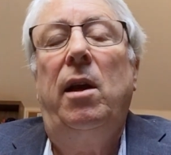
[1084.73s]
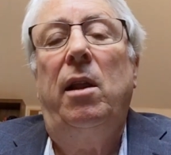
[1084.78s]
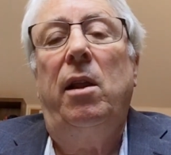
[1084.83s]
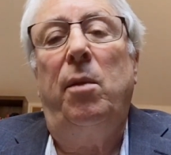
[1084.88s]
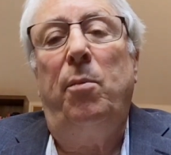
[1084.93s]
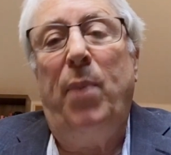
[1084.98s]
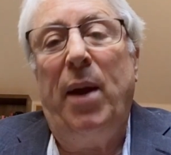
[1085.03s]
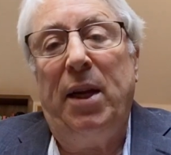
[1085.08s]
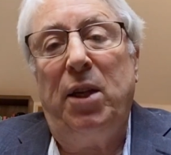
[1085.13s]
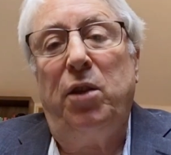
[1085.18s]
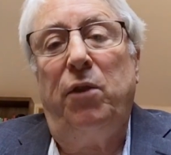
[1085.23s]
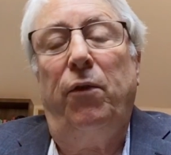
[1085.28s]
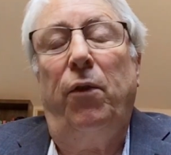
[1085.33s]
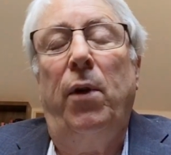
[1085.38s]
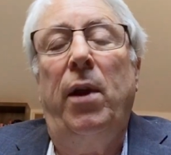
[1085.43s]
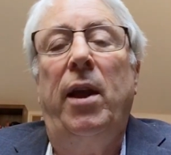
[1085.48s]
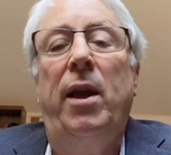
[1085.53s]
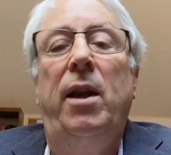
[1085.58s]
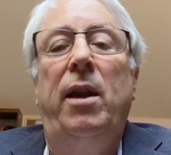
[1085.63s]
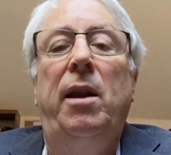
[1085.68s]
The best
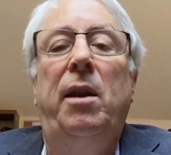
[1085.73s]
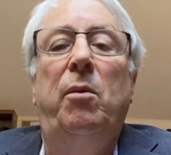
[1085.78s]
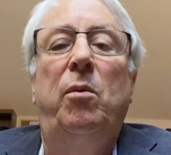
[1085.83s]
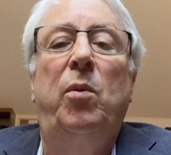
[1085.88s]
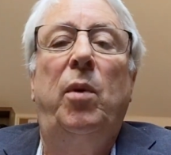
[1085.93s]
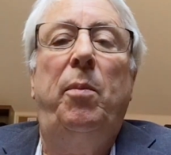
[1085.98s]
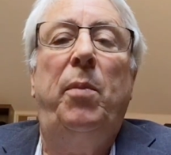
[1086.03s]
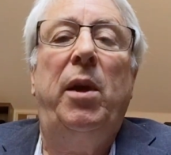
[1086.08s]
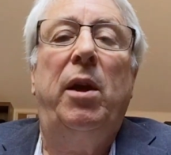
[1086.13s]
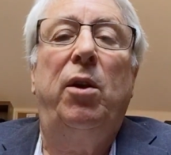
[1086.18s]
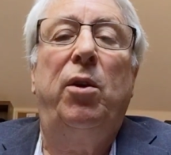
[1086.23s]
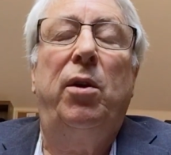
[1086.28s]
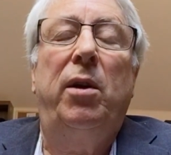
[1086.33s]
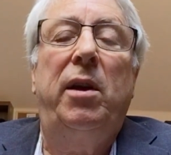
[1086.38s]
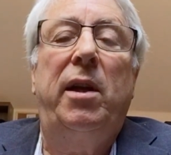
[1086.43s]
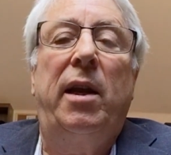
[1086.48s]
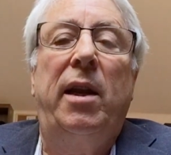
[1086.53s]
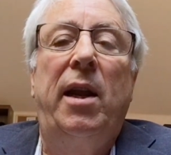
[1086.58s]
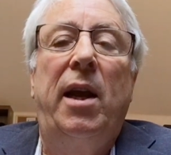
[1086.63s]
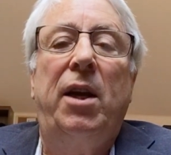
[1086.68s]
friend would be a
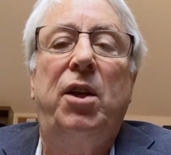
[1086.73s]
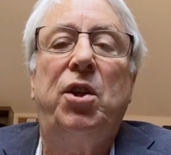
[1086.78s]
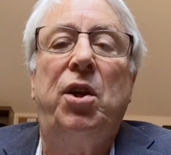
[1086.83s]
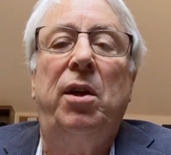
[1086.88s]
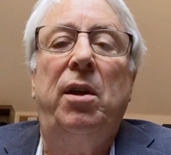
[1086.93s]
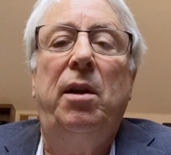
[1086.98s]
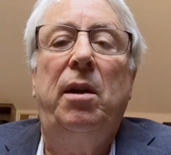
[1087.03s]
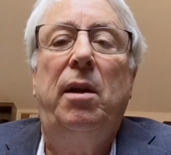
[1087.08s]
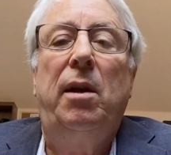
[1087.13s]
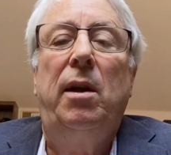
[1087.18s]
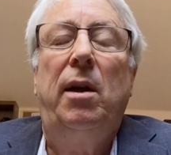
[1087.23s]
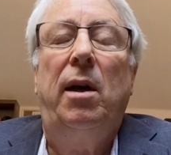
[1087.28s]
good connection.